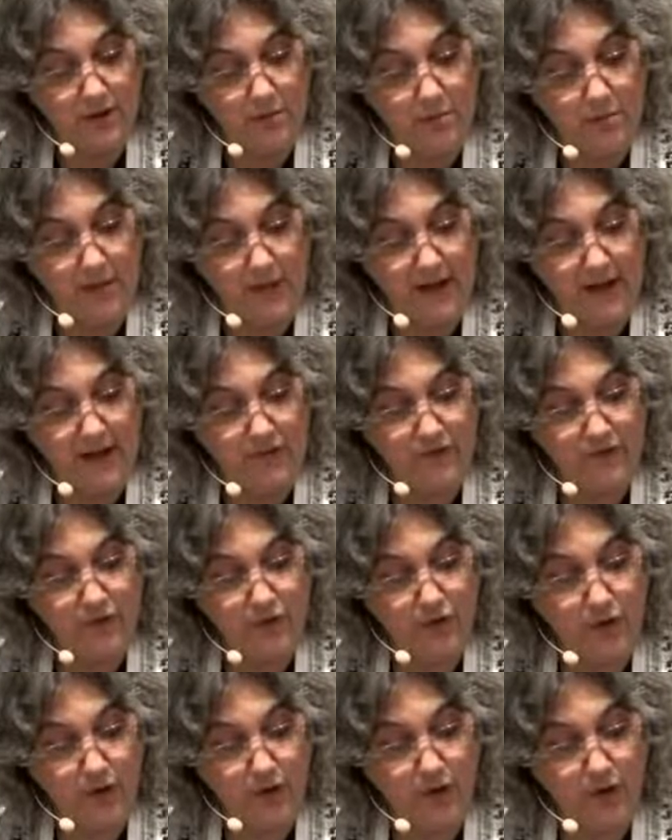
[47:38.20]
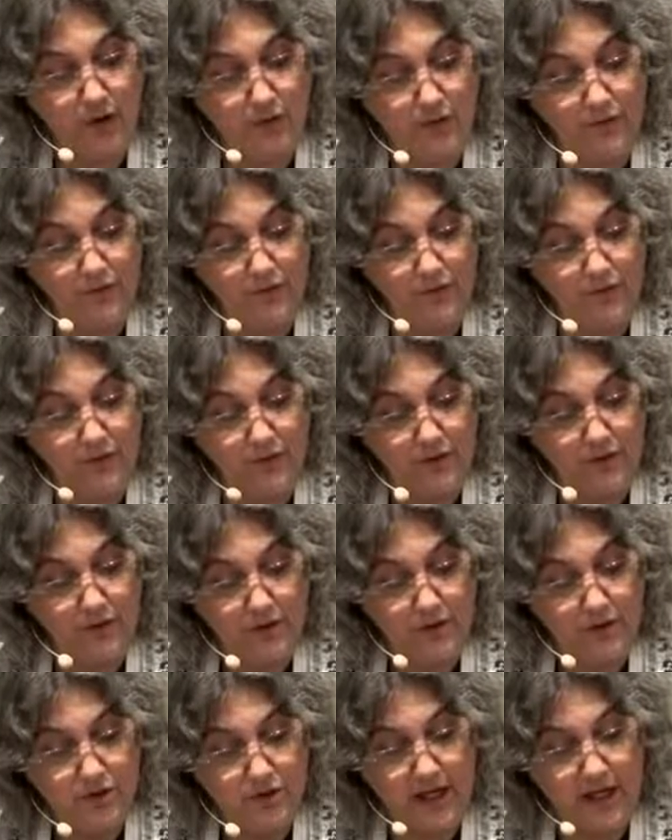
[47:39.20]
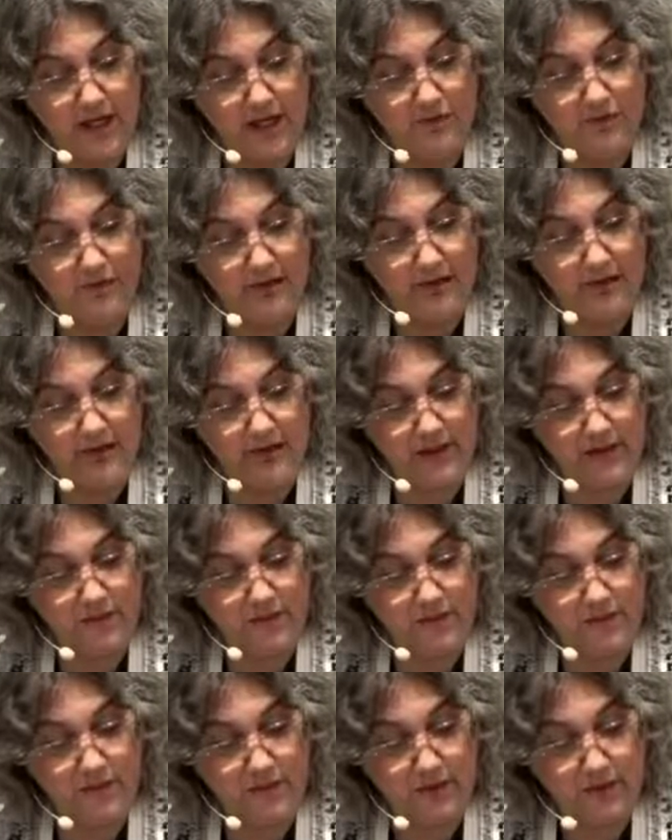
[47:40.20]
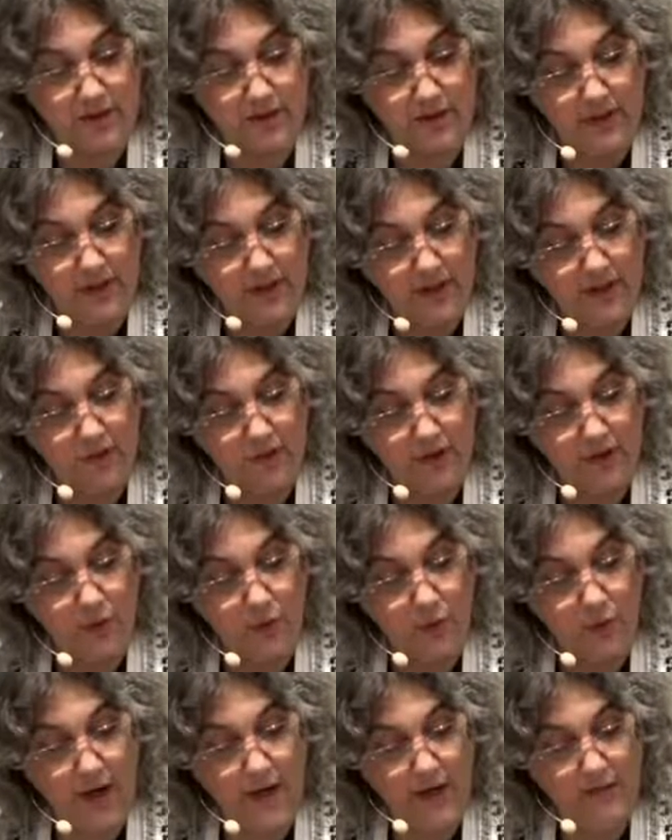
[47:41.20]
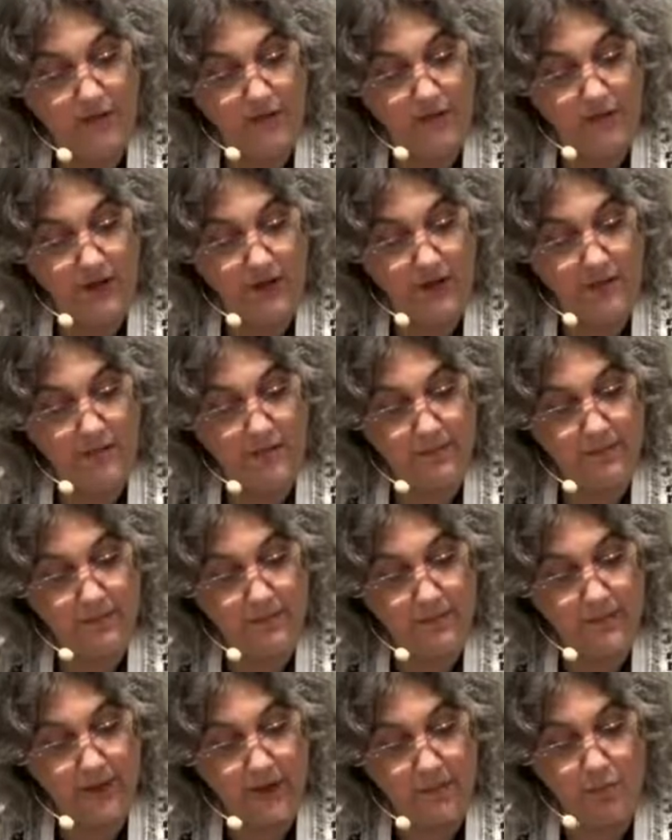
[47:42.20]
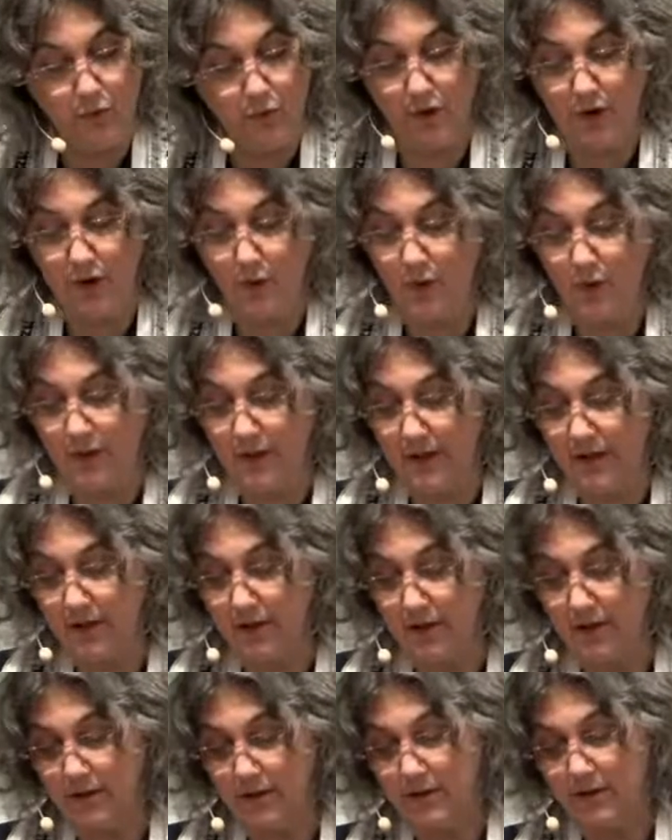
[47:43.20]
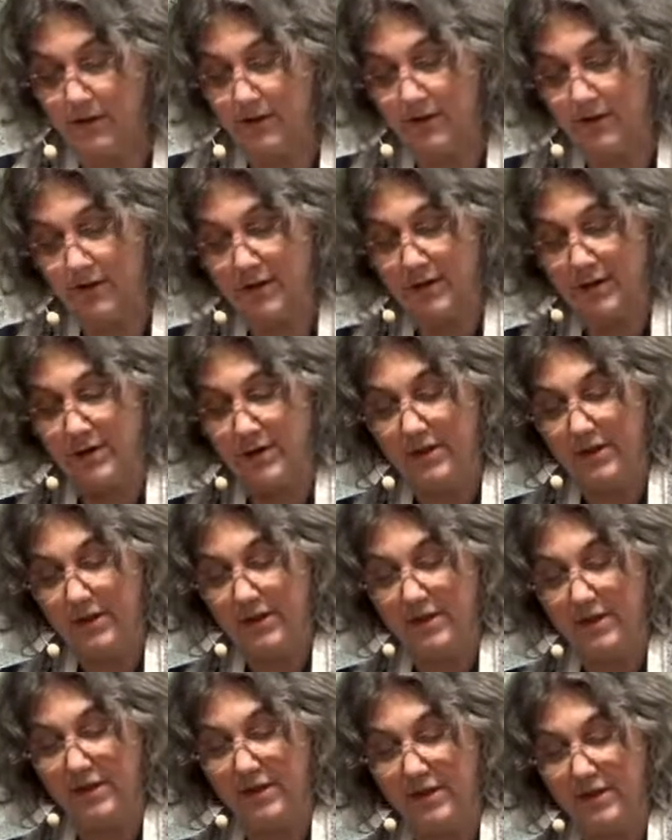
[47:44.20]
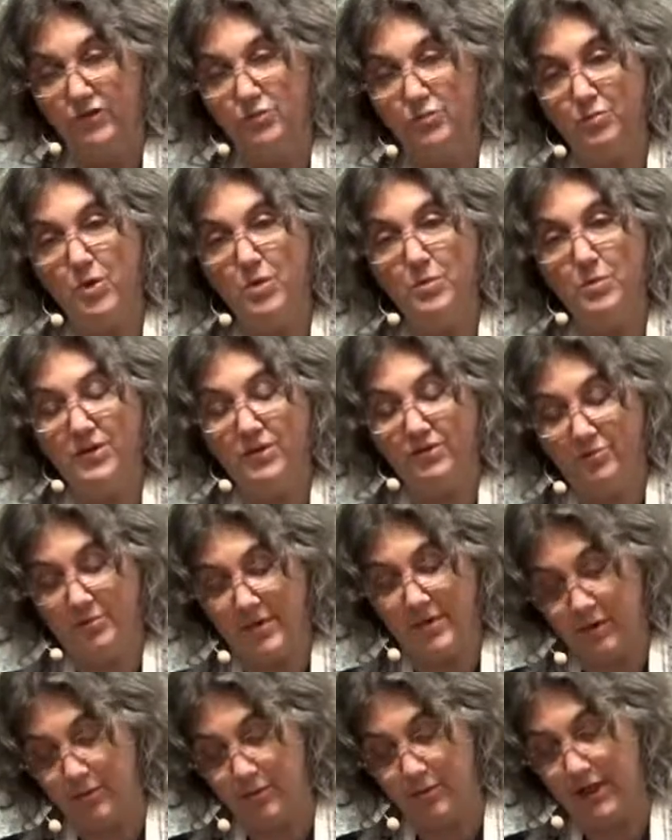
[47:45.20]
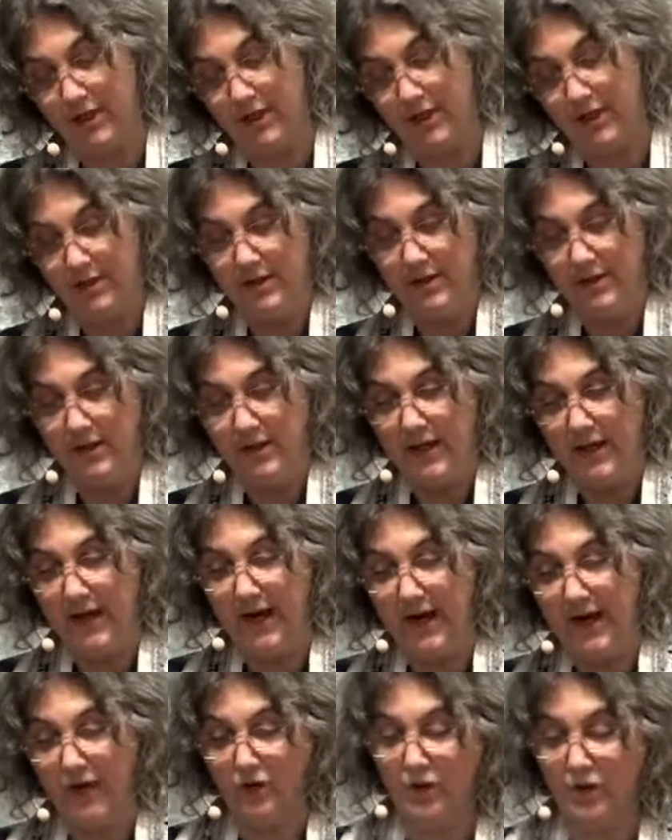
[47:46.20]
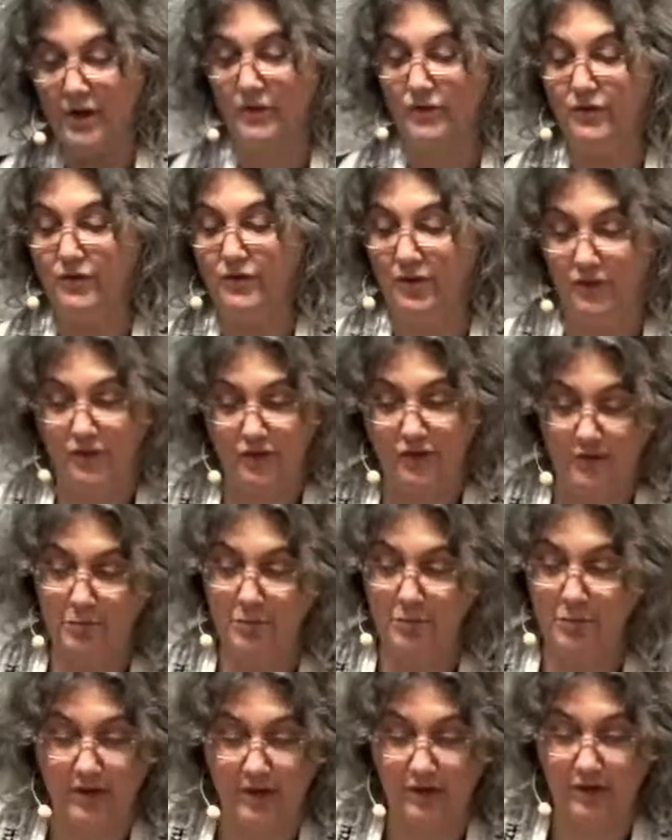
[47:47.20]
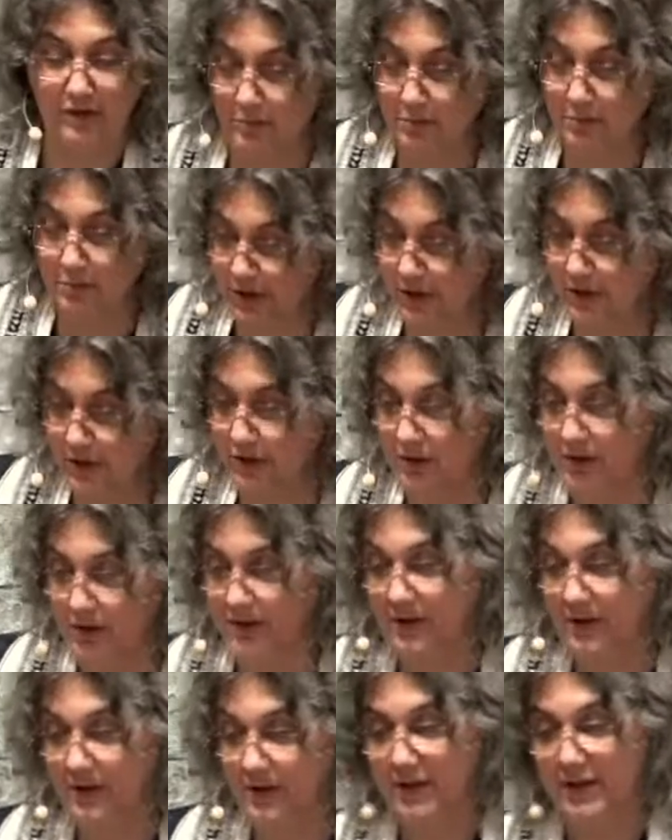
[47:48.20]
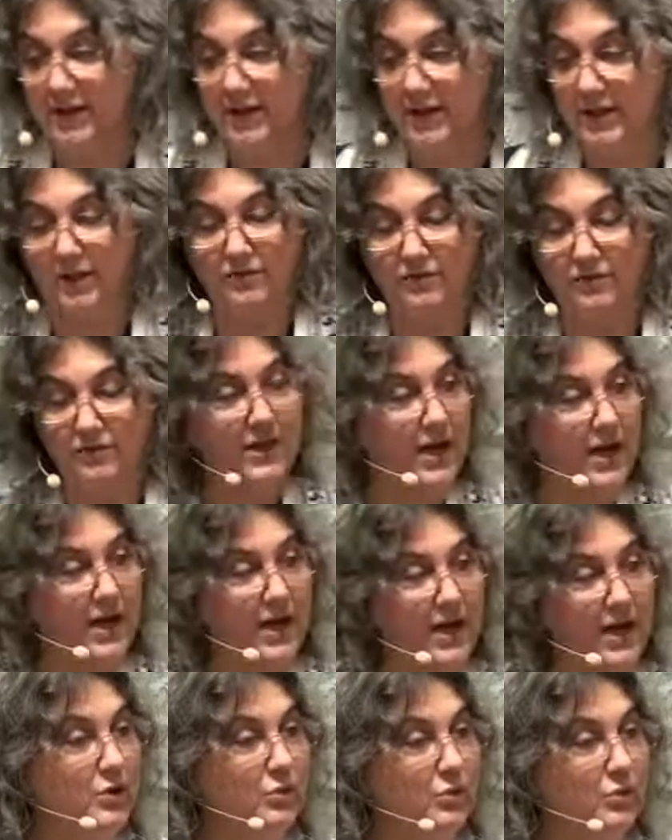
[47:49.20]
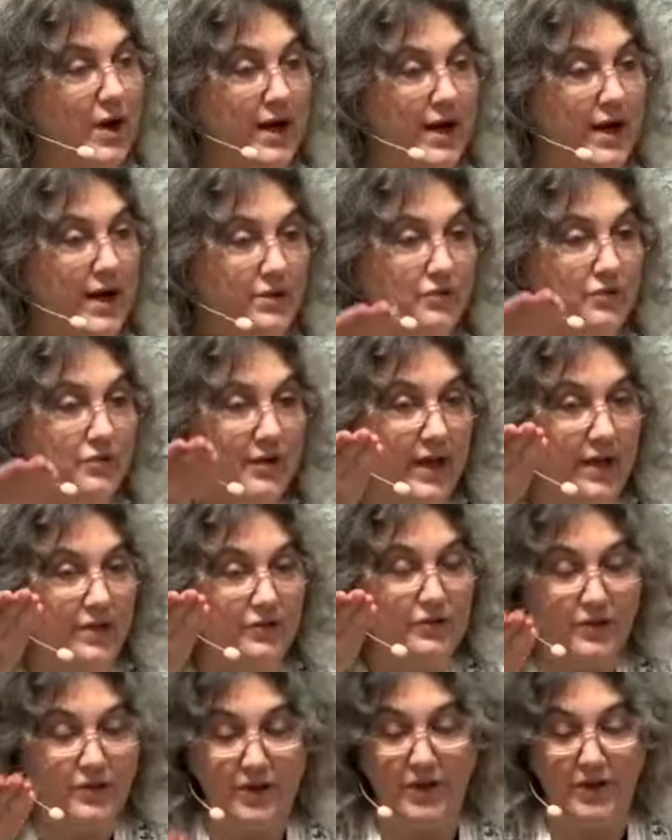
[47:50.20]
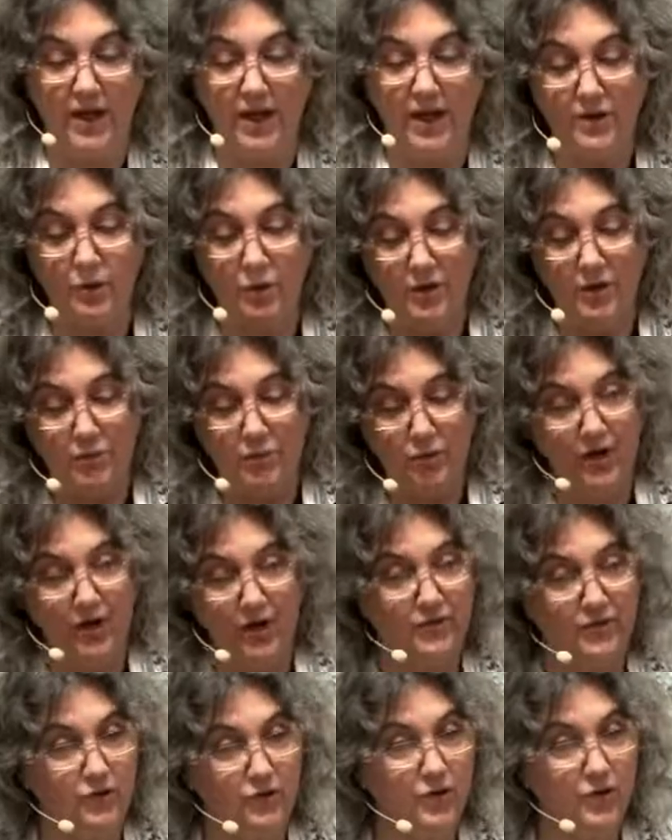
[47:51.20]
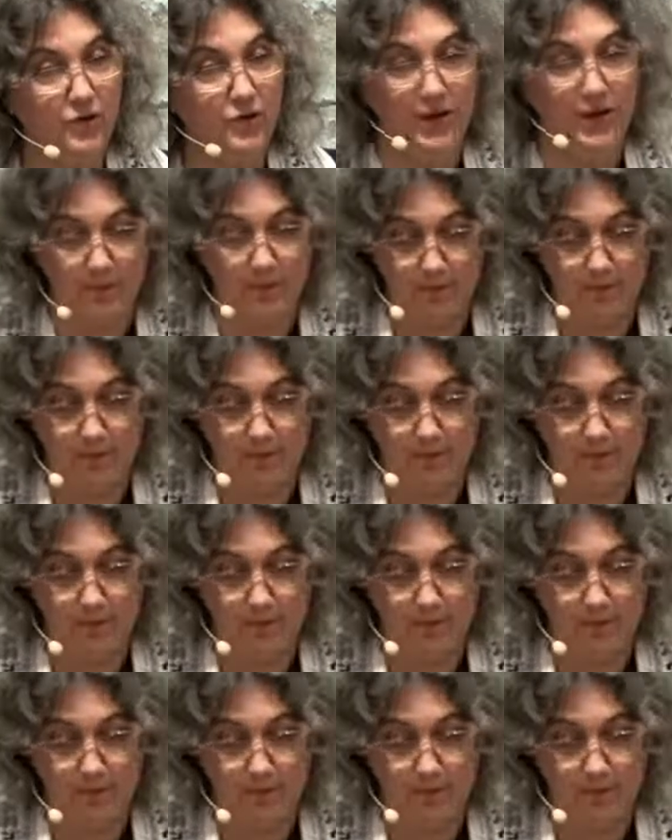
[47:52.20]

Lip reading: Max Toys, Jake Vedlitz, Israel Weinstein, and Morton Winkler. In this moment of memory, our griefs and sympathies are mingled. Loving God, we rise as together we praise your name.